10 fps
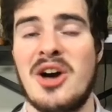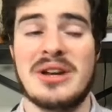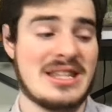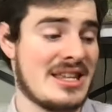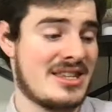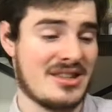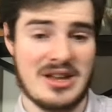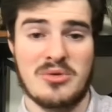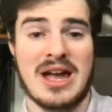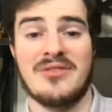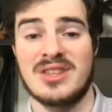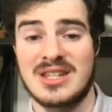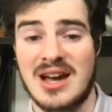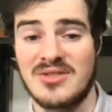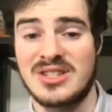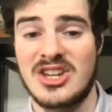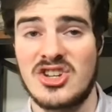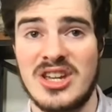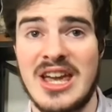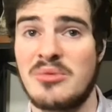And it's like we're having this conversation
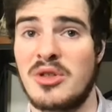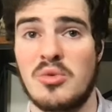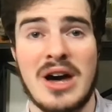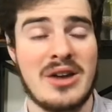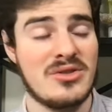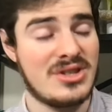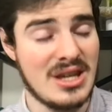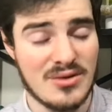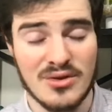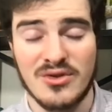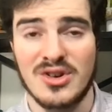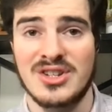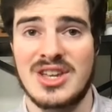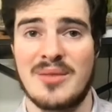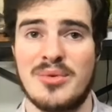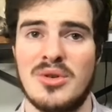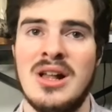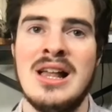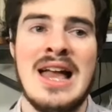again with wide receiver, for example.